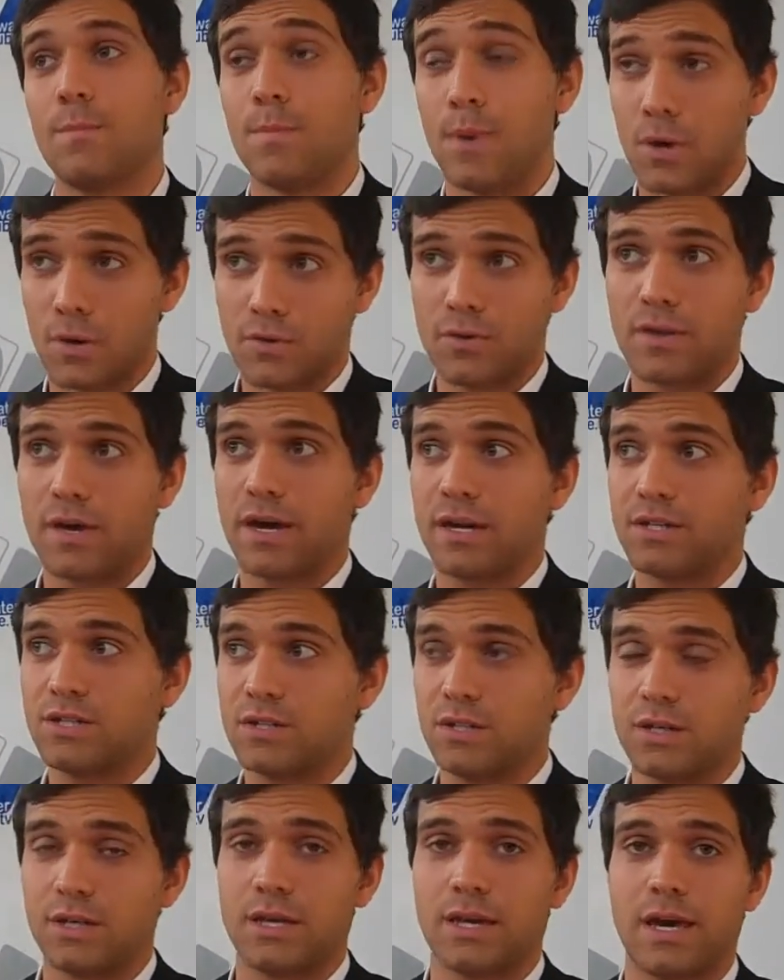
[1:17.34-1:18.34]
Both.
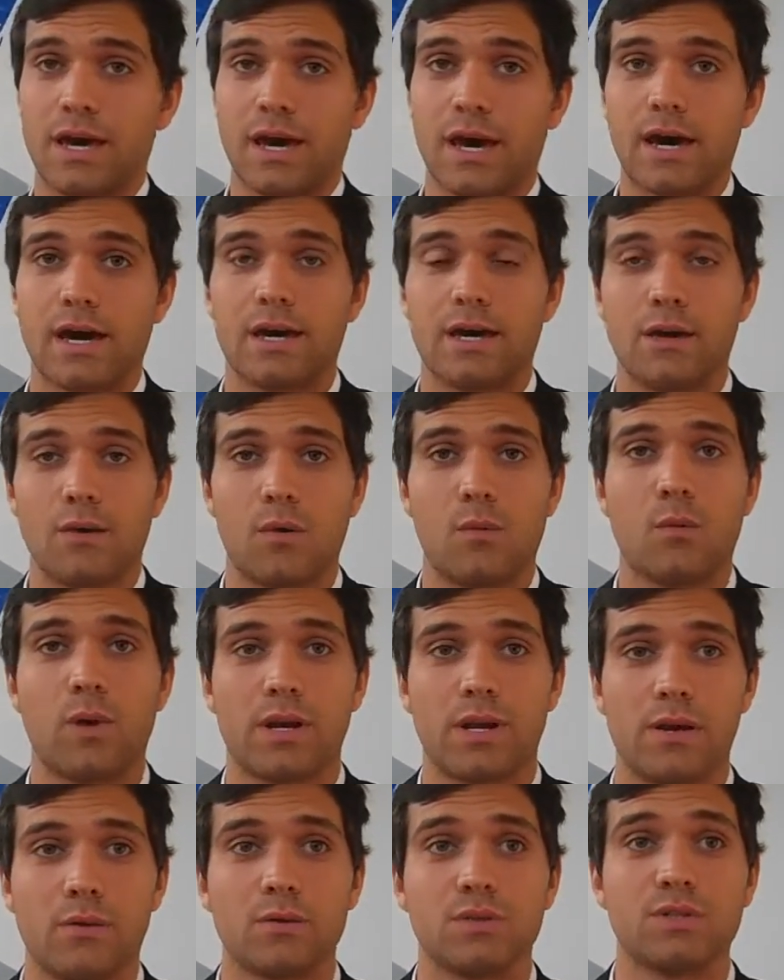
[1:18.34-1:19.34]
Actually,
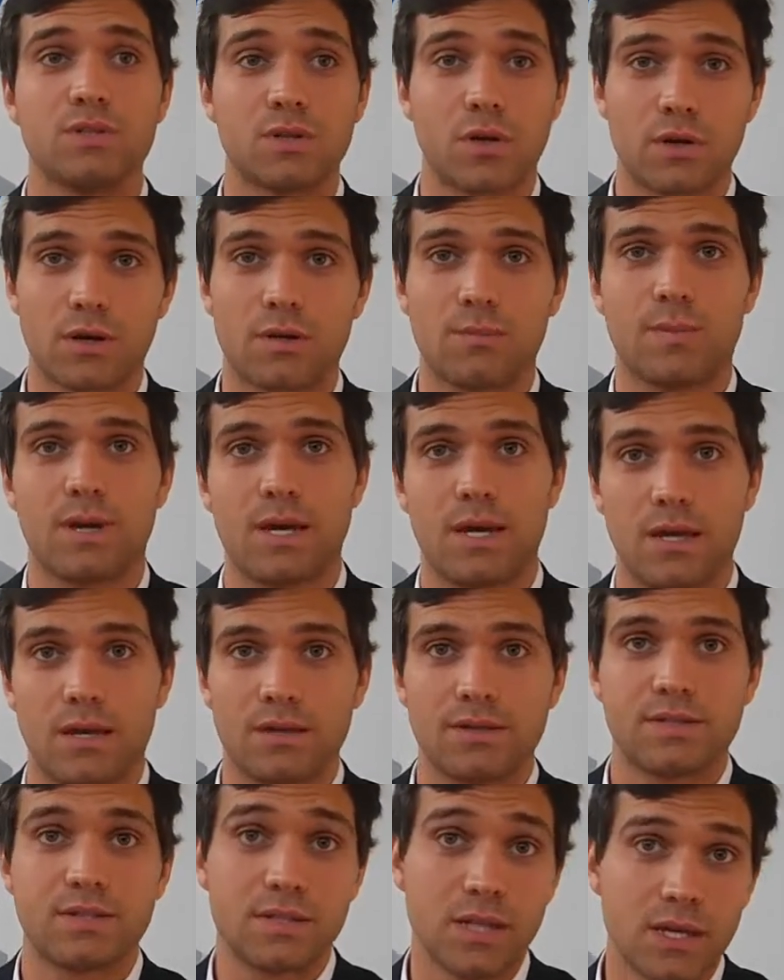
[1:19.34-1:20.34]
when I was starting
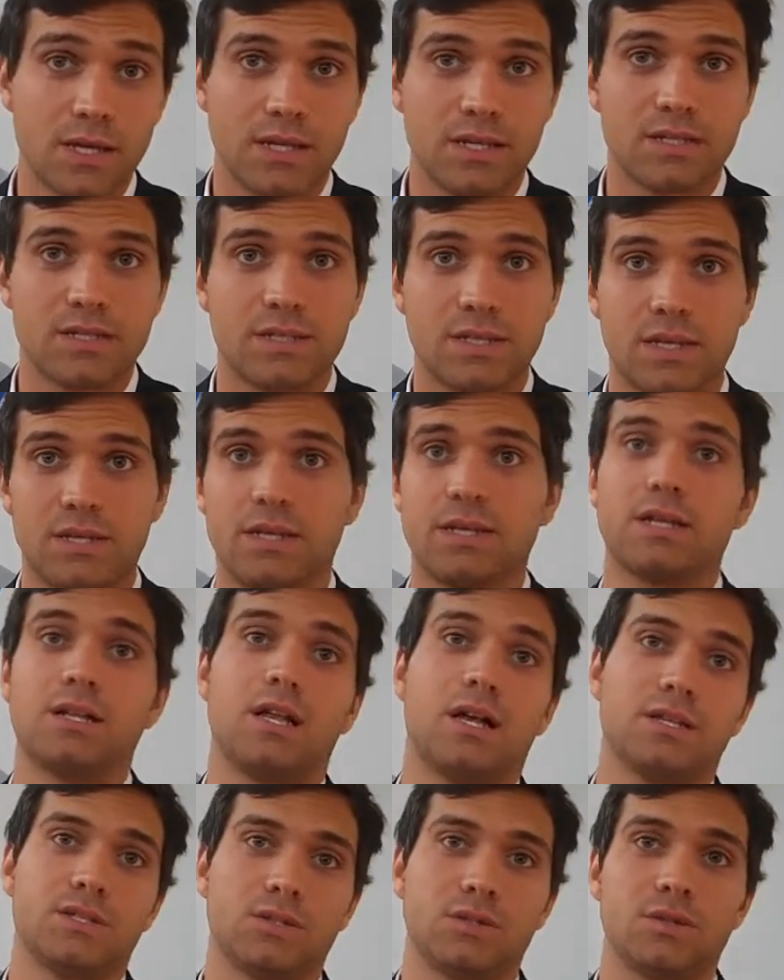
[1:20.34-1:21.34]
my studies in
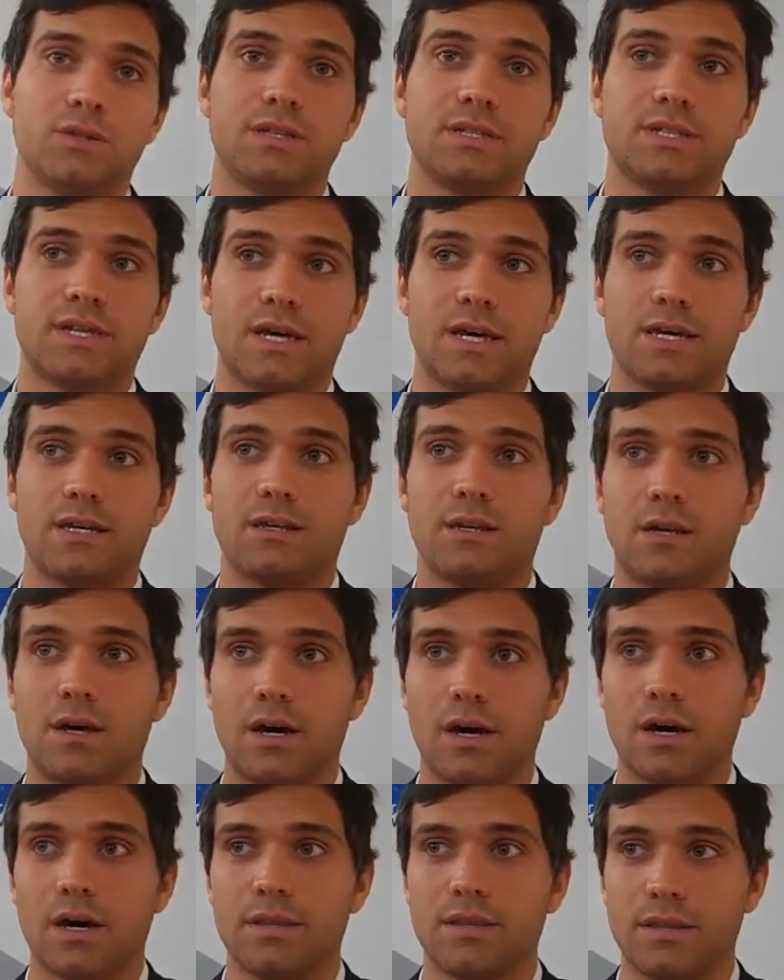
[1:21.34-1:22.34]
ecological design,
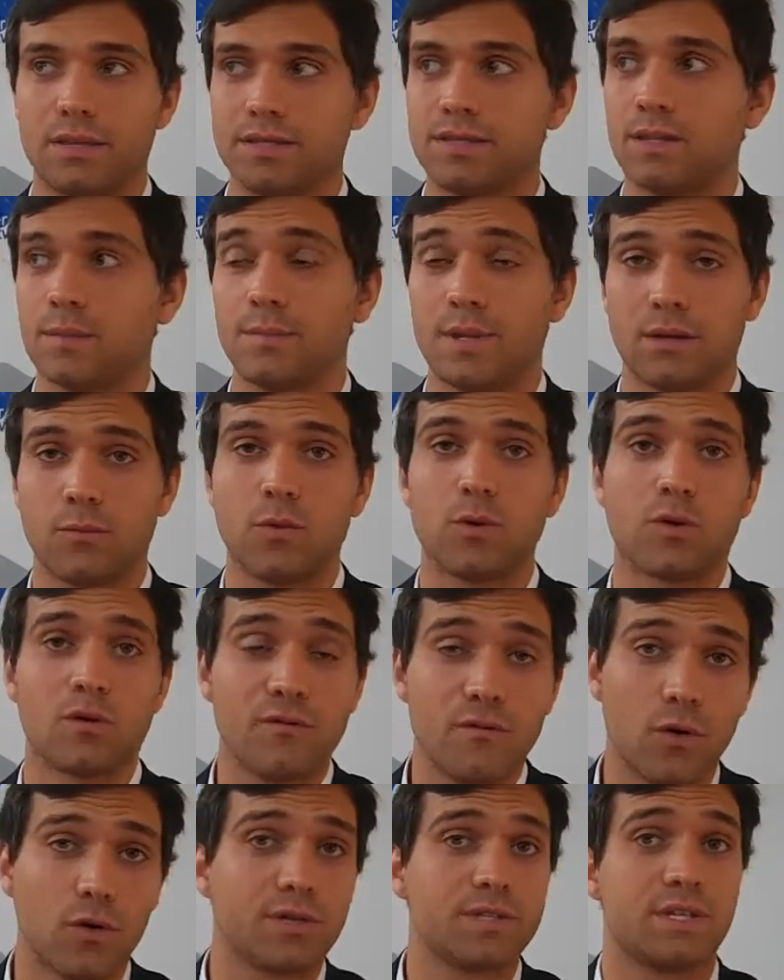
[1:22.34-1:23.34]
that's something we were
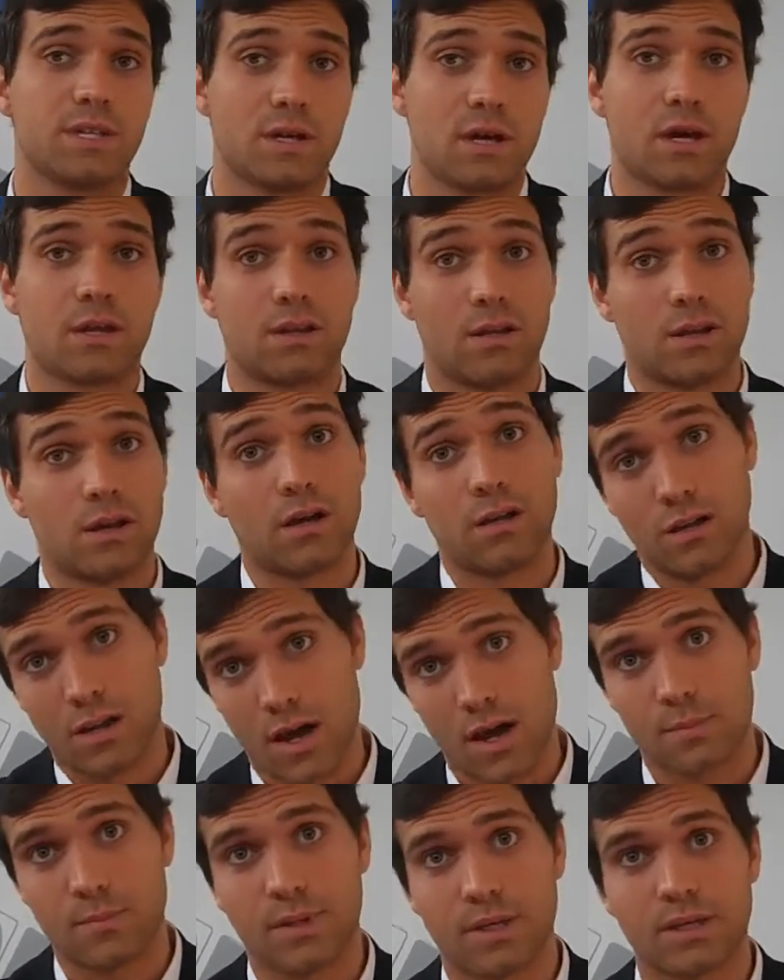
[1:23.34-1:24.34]
focusing on a
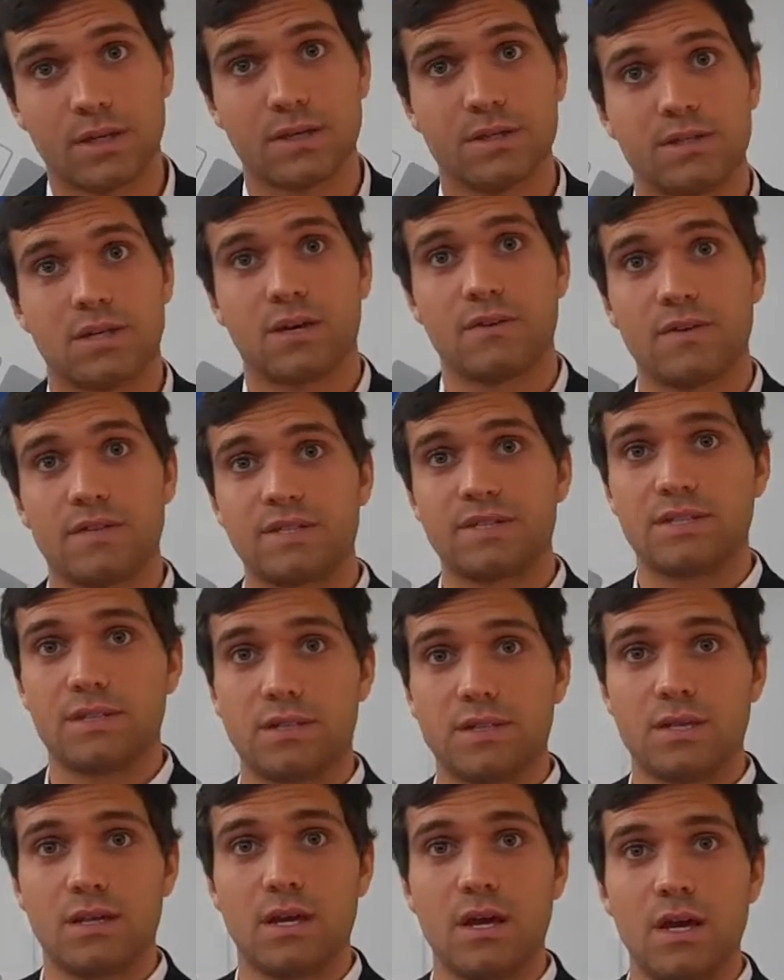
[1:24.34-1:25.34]
lot, because
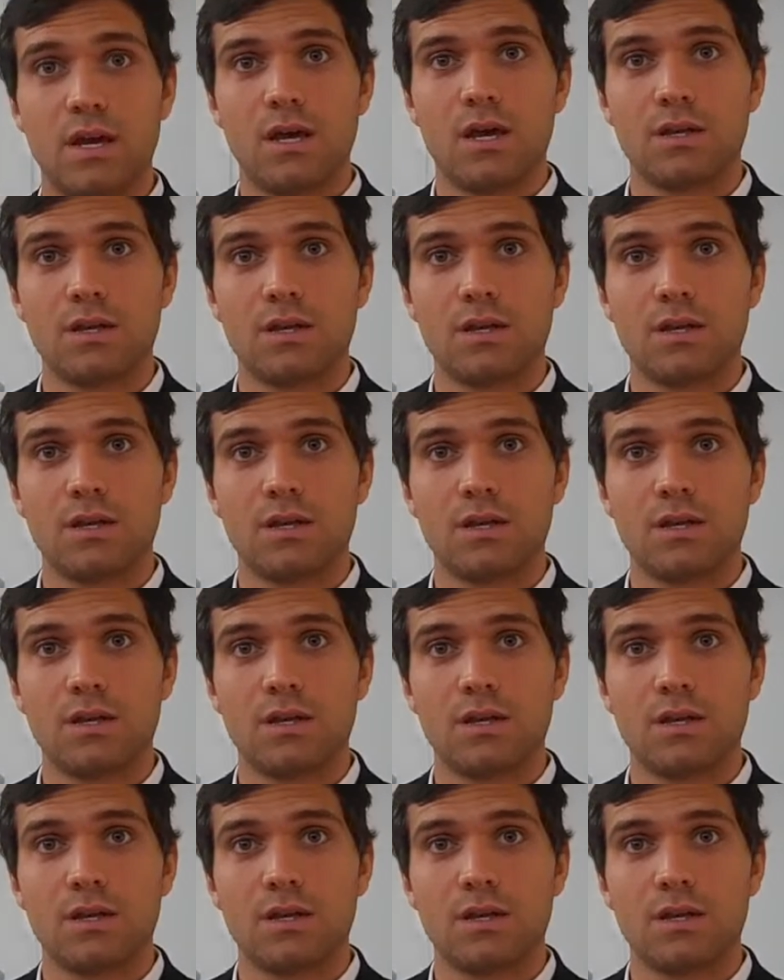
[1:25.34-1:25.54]
obviously